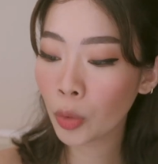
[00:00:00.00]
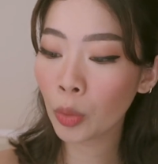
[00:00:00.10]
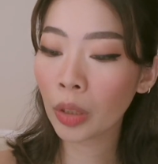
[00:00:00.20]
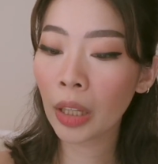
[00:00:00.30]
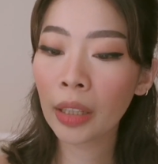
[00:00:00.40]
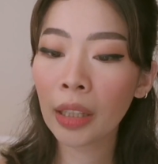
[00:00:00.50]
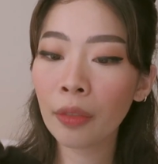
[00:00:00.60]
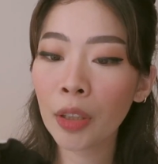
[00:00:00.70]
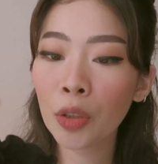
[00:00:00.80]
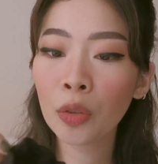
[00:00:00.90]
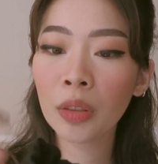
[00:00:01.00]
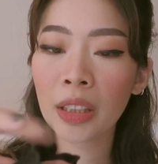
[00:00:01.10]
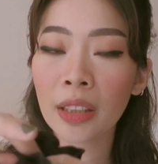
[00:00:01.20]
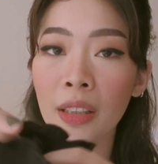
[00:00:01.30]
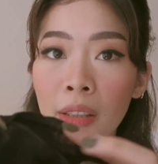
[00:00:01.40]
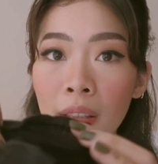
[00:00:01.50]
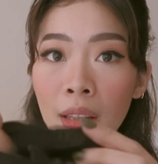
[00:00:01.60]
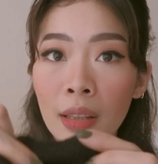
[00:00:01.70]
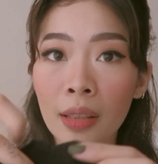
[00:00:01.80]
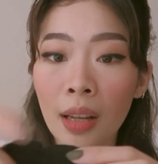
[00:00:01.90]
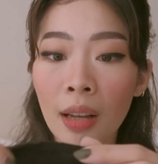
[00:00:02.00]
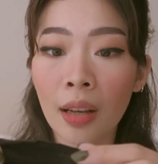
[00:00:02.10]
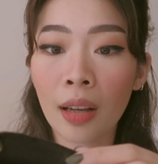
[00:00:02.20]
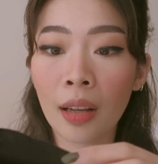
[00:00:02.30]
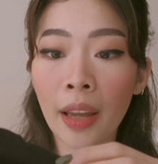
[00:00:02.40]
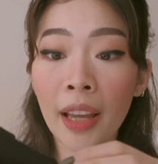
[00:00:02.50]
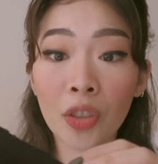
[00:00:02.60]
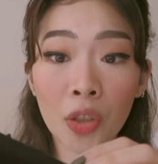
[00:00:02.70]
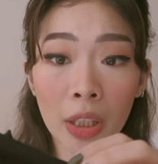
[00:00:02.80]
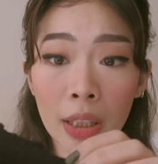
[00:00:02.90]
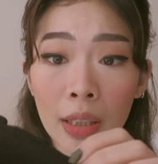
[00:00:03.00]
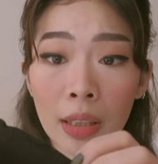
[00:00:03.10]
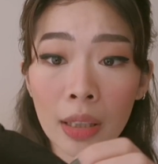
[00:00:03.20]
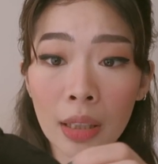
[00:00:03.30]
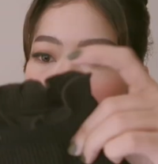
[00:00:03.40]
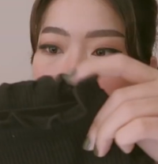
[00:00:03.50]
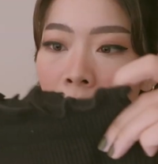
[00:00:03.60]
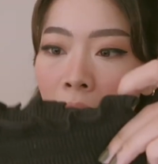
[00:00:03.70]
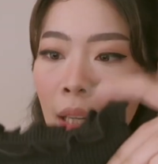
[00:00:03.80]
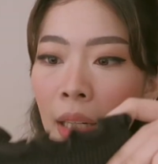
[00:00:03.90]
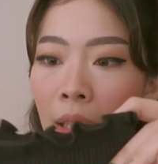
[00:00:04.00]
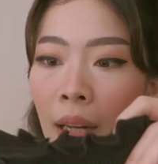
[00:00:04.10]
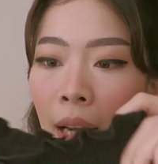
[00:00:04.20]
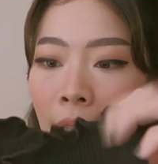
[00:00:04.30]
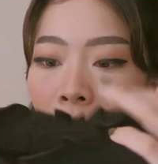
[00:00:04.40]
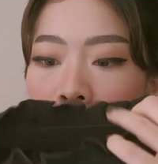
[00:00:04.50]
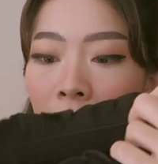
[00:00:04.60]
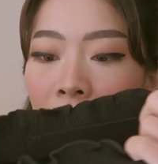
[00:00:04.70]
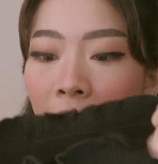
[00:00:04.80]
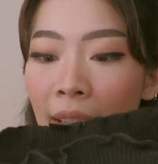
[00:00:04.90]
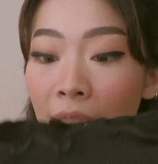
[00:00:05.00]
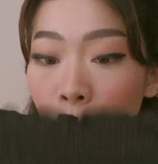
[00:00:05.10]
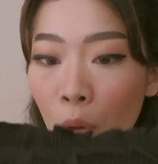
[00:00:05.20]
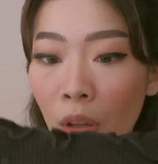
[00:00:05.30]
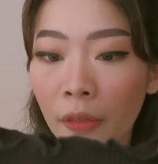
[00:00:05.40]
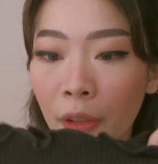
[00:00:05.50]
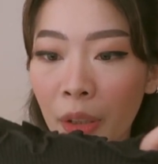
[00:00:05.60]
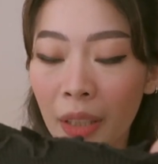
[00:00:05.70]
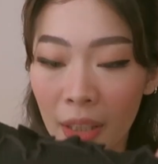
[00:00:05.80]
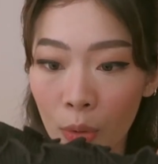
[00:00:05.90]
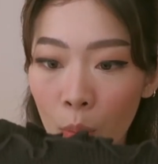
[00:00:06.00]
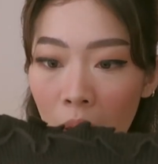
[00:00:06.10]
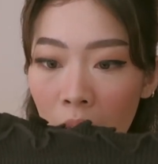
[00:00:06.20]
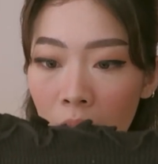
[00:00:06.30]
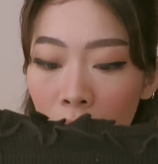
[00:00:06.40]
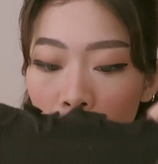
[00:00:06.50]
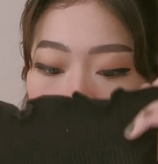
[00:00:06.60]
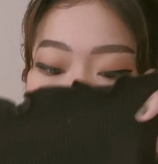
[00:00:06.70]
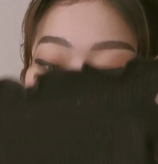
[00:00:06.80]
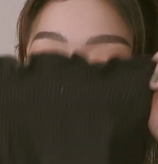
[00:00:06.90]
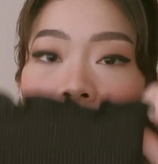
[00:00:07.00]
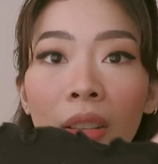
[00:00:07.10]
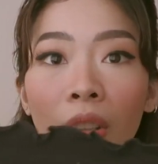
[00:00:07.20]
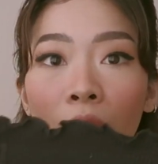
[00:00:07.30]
cute. And even yung details niya sa edges. And I got the size small for this one. Sobrang